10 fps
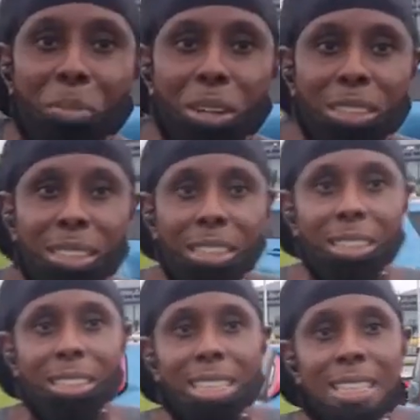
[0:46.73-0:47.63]
but they
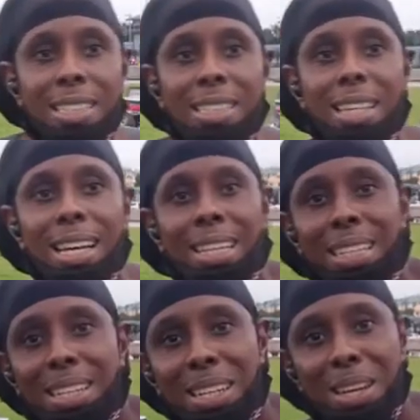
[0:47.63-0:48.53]
on the inside.
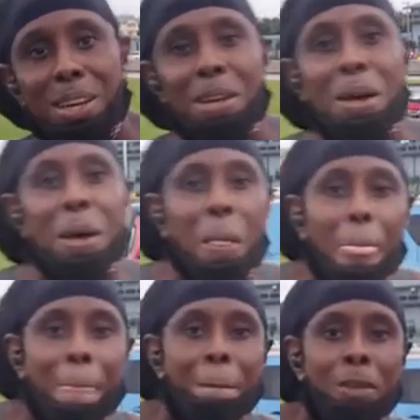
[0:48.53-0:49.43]
Yeah?
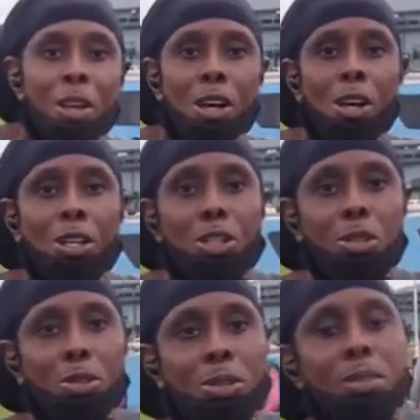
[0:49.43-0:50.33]

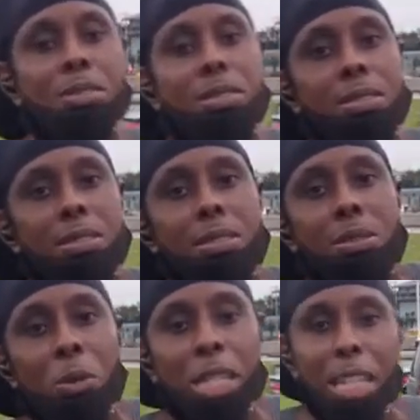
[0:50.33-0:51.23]
So,
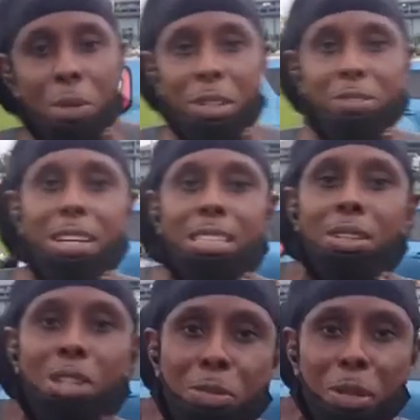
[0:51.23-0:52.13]
we're dealing with fat
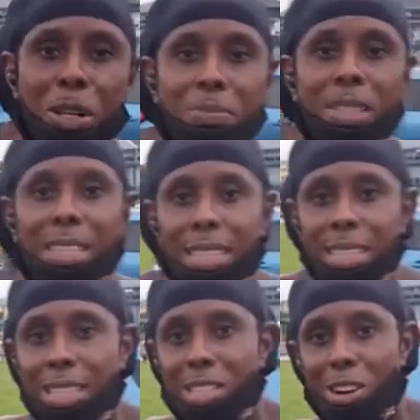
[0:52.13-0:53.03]
loss. Big up the
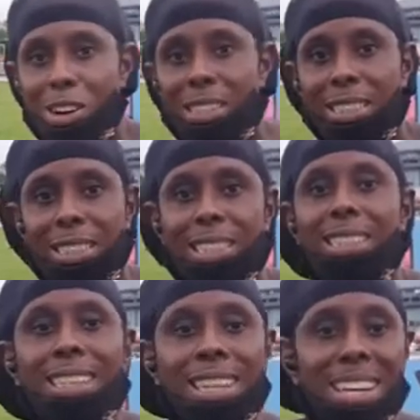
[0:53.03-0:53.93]
ladies on
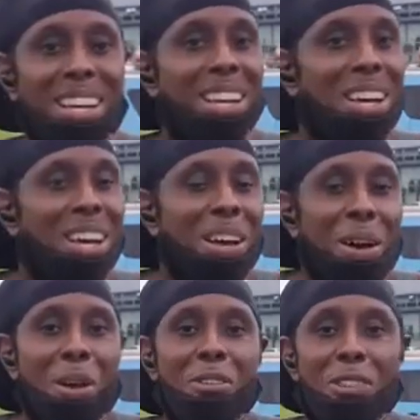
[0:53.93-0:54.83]
the
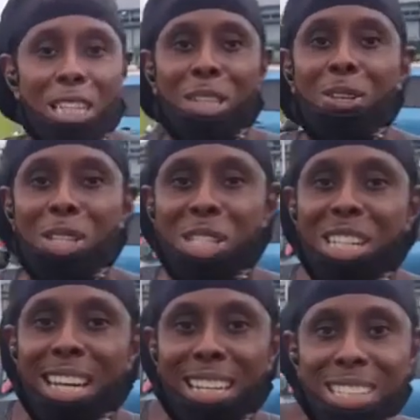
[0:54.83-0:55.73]
fat loss
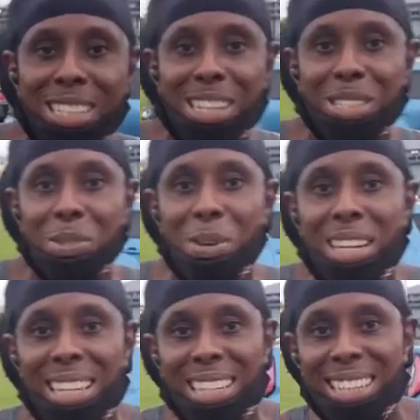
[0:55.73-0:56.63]
challenge as
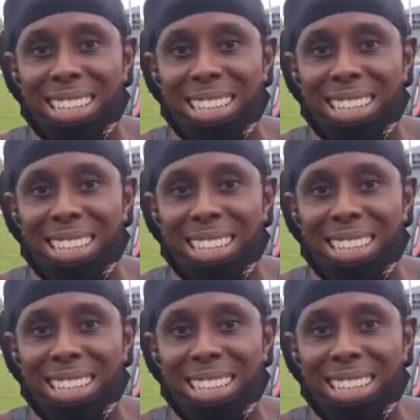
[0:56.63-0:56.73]
well.